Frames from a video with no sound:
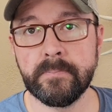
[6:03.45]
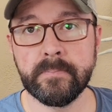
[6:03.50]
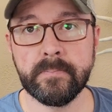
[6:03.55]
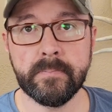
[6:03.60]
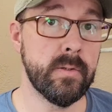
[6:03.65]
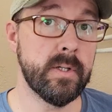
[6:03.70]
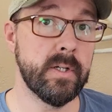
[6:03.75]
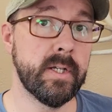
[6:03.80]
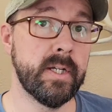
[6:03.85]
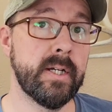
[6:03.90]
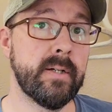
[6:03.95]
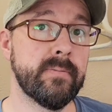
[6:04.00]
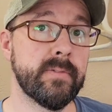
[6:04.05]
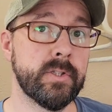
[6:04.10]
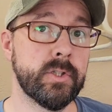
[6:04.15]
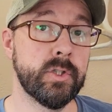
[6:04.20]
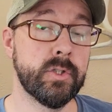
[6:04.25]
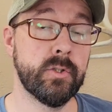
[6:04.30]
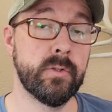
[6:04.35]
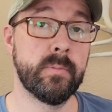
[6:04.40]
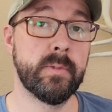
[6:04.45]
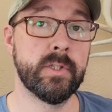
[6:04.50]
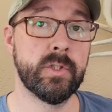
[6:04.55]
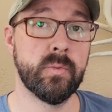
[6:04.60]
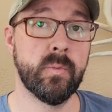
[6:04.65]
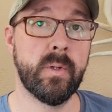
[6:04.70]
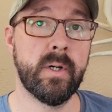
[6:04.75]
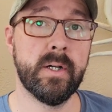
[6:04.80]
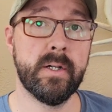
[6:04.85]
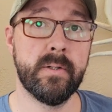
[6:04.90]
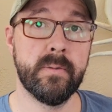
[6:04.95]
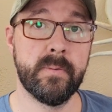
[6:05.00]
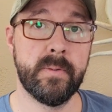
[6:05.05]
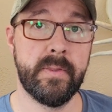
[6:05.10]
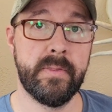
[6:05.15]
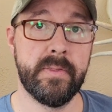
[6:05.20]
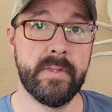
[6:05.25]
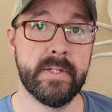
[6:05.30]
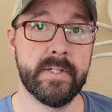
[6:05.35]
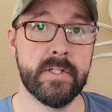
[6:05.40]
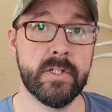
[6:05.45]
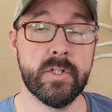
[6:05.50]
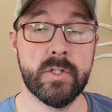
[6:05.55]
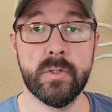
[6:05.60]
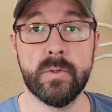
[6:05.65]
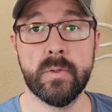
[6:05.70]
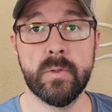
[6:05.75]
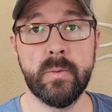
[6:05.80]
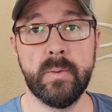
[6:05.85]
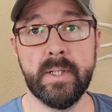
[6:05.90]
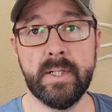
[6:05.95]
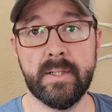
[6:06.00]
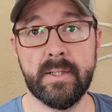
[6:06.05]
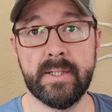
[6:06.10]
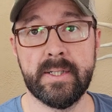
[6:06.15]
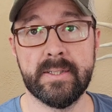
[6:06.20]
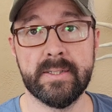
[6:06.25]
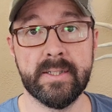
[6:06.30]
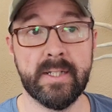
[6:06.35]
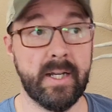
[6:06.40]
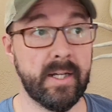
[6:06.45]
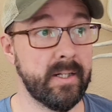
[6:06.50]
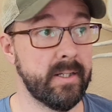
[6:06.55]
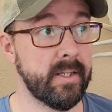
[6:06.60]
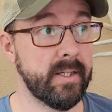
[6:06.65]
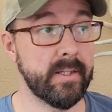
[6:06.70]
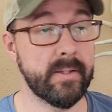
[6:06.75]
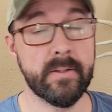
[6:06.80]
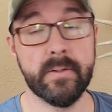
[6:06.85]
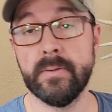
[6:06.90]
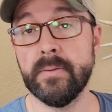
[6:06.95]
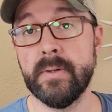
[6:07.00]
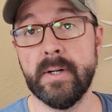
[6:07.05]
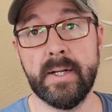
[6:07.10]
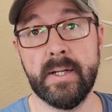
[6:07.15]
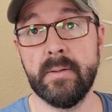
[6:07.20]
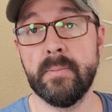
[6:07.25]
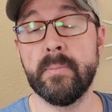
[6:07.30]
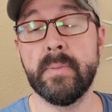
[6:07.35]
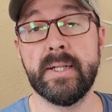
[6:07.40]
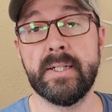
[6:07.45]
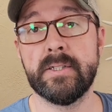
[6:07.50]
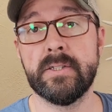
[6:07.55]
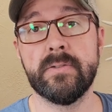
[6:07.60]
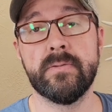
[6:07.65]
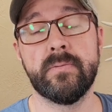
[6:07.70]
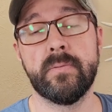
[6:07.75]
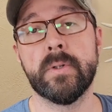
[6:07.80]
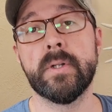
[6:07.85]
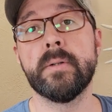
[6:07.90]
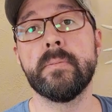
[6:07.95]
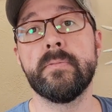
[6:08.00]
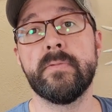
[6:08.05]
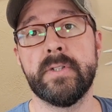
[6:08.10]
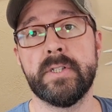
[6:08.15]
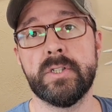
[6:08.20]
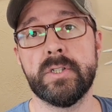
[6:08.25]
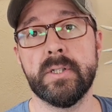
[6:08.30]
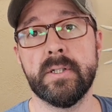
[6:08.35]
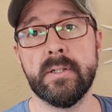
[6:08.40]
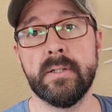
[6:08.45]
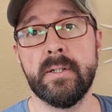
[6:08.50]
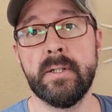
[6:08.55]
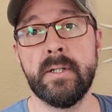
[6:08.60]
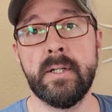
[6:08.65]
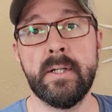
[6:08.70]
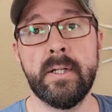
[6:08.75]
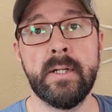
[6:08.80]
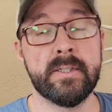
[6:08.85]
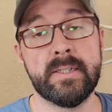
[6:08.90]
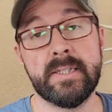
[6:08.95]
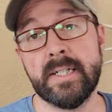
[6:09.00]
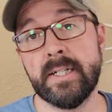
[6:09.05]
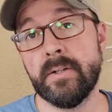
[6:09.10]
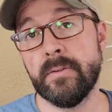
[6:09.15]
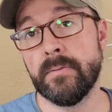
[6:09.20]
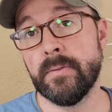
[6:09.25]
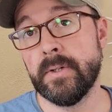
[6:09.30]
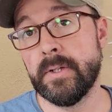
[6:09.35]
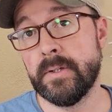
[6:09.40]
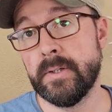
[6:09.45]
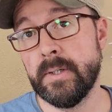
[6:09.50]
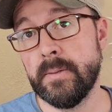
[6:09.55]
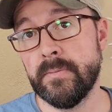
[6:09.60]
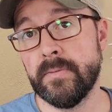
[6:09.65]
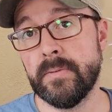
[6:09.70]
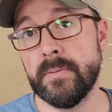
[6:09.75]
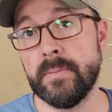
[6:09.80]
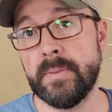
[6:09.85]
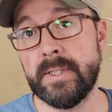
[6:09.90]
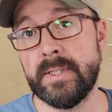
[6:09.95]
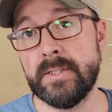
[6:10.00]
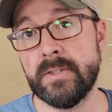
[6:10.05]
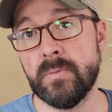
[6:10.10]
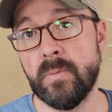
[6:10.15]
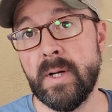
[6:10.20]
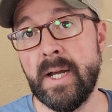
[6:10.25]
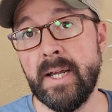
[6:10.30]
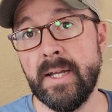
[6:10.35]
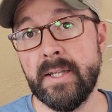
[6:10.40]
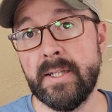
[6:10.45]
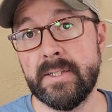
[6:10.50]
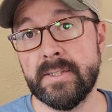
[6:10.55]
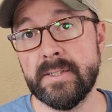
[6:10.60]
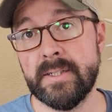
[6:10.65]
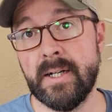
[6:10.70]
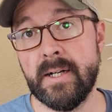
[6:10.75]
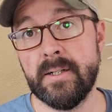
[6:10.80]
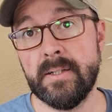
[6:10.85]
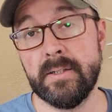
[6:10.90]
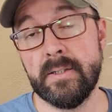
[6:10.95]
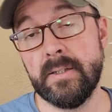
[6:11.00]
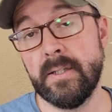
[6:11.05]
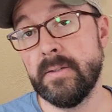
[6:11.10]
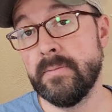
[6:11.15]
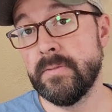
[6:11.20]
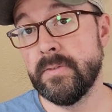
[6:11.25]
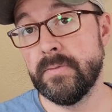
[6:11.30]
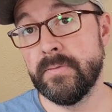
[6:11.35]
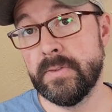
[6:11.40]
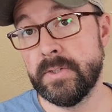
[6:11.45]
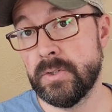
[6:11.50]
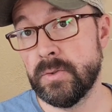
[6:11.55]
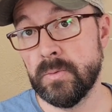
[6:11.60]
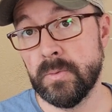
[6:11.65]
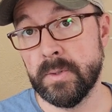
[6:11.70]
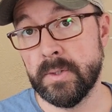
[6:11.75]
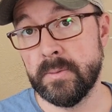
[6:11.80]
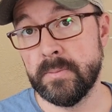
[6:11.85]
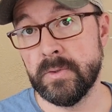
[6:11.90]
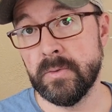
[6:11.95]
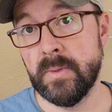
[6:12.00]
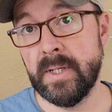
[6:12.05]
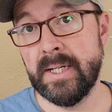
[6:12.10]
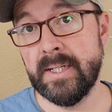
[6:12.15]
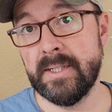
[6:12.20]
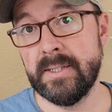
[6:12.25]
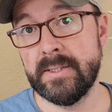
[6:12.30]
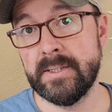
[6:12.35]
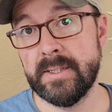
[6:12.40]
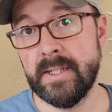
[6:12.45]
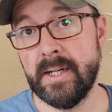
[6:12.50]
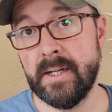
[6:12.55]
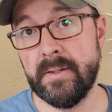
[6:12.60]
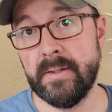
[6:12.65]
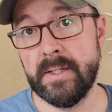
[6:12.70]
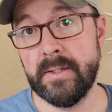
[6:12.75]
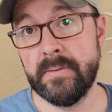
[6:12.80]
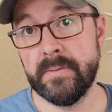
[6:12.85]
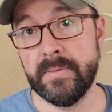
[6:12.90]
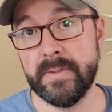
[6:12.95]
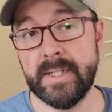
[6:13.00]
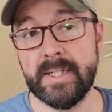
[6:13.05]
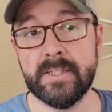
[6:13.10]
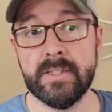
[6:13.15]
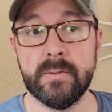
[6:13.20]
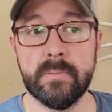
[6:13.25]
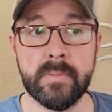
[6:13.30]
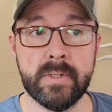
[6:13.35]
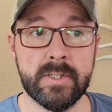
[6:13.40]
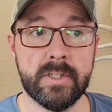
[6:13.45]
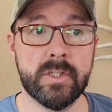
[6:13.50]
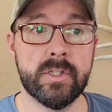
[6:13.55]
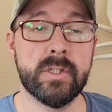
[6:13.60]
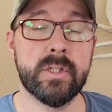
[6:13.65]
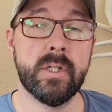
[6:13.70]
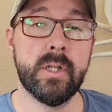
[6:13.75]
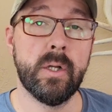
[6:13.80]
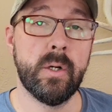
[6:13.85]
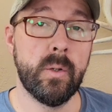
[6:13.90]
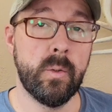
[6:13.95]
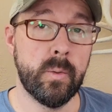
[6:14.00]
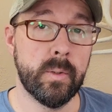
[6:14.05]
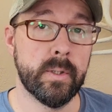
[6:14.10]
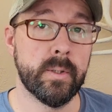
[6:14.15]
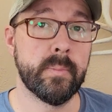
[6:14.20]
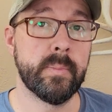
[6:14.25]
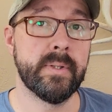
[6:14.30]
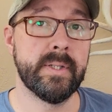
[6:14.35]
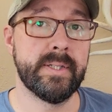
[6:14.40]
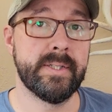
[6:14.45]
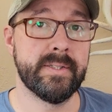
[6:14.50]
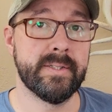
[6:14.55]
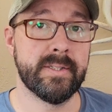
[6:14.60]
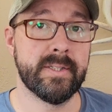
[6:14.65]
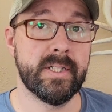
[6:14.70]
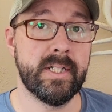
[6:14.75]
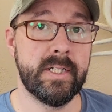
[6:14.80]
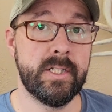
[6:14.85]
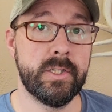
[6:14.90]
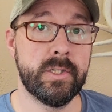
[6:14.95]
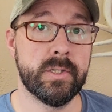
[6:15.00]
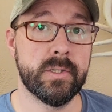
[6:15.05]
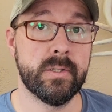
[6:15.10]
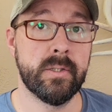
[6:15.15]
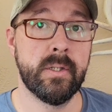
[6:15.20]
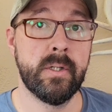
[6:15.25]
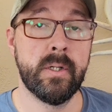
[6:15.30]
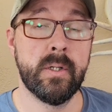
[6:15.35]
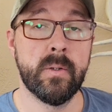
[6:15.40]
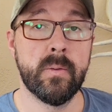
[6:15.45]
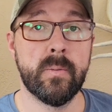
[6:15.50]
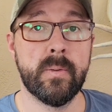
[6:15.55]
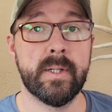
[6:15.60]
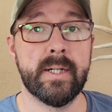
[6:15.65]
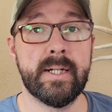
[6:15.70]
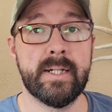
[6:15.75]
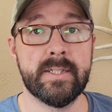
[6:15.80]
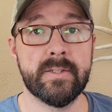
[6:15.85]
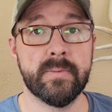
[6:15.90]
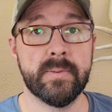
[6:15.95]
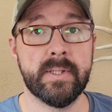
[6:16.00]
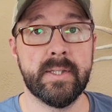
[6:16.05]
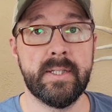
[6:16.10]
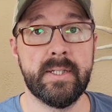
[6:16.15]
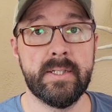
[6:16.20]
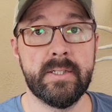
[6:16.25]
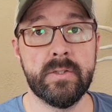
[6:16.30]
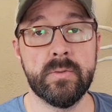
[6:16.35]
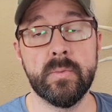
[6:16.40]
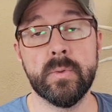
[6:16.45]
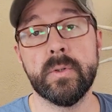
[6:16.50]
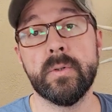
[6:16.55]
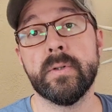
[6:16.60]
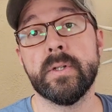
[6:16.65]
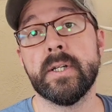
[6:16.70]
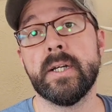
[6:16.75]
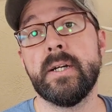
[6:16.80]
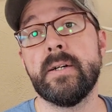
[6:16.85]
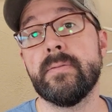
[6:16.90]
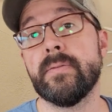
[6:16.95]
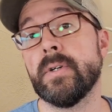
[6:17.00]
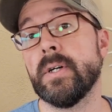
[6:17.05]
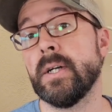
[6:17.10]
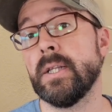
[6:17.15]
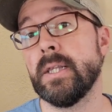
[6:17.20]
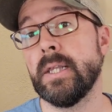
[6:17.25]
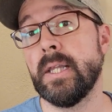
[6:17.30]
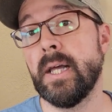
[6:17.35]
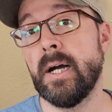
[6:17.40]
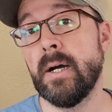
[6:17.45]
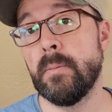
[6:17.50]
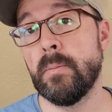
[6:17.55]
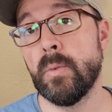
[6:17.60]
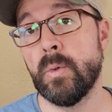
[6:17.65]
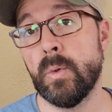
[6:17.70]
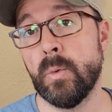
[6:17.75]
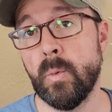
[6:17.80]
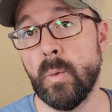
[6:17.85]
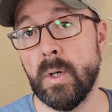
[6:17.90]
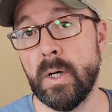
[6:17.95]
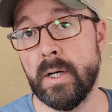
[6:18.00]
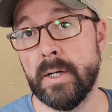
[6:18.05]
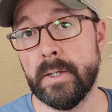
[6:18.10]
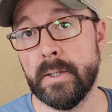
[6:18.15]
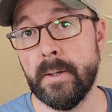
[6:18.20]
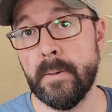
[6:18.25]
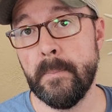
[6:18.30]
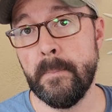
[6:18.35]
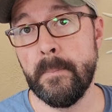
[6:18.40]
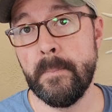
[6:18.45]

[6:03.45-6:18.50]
You can cover so much water with this so quickly, it's kind of like the crankbaits of worm fishing. A second runner-up for me is wacky style. I love to fish worms wacky style. However, that's a much slower presentation. Whereas with this, we're going to cover a lot more water.